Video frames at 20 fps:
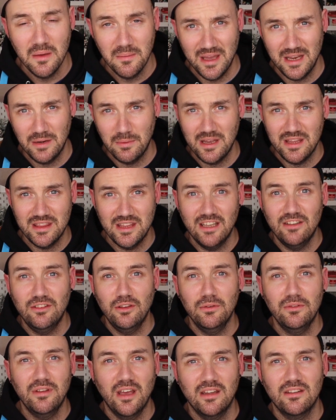Anyway, they
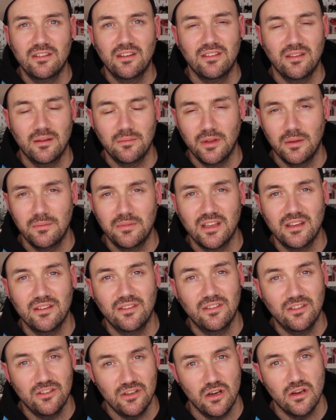do tend to sometimes get
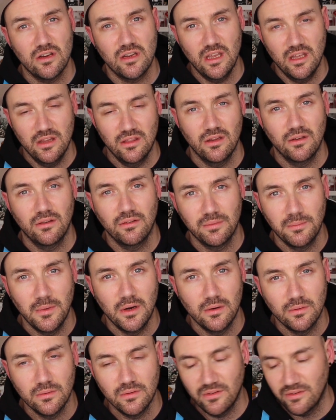stuck in those
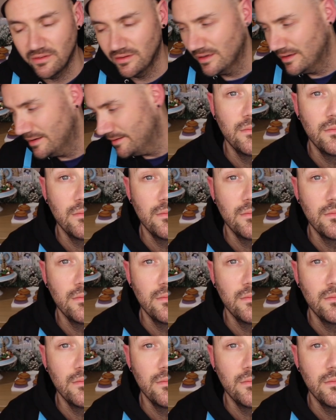molds.